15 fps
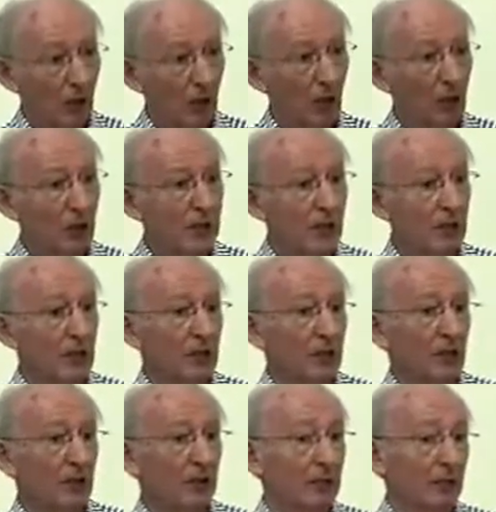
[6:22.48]
Early in his
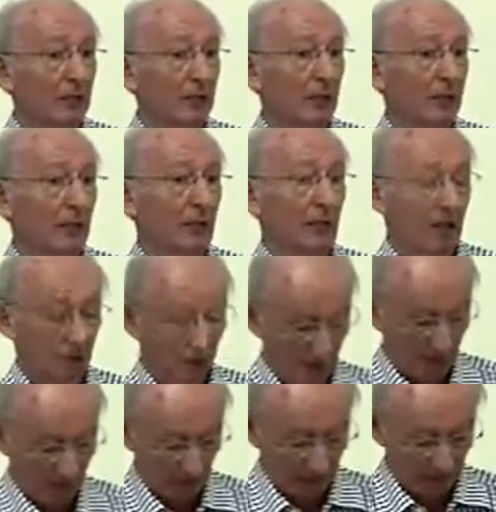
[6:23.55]
career,
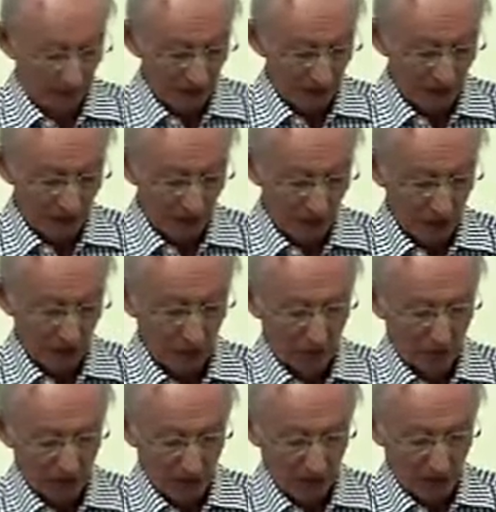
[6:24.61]
Francis
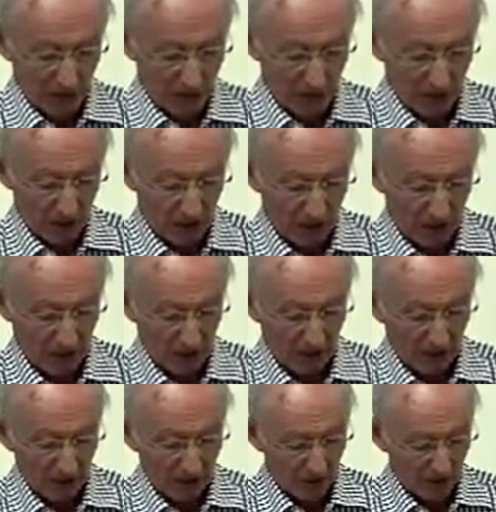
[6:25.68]
reached the insight that
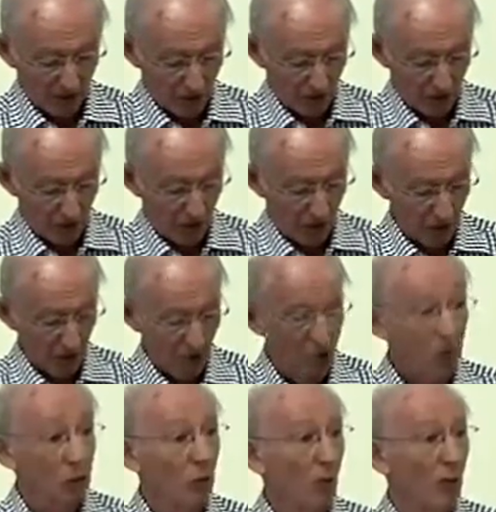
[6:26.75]
there is a strong
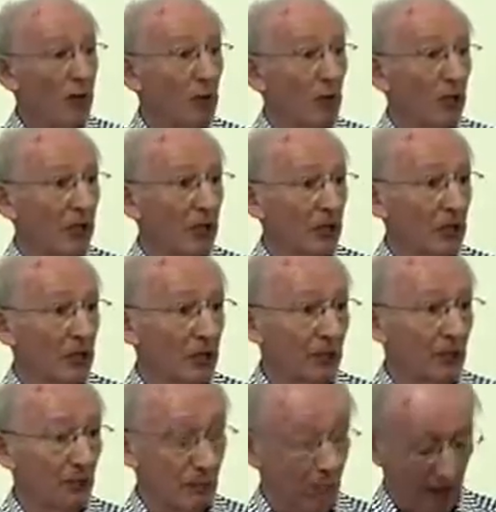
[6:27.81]
two-way
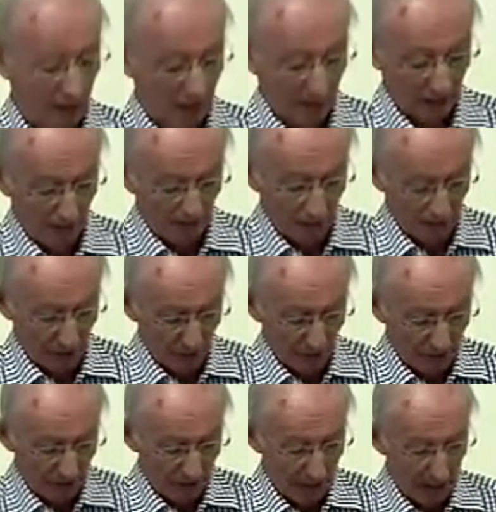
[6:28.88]
relationship
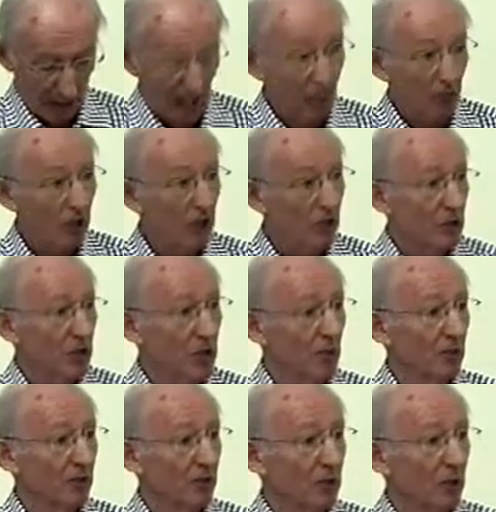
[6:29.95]
between our
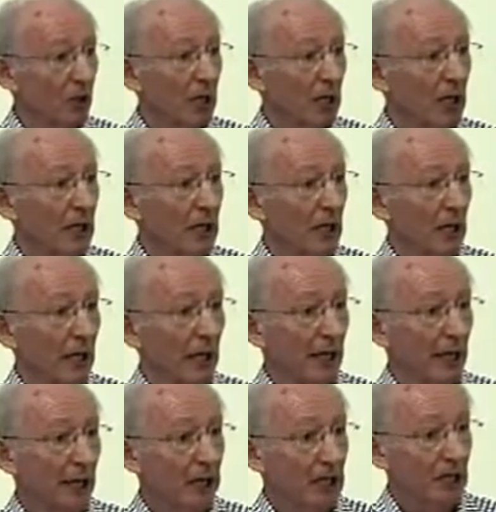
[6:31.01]
concept of God and
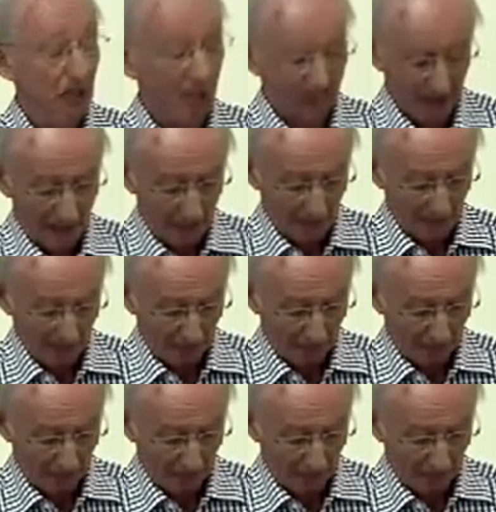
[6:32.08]
our psyche.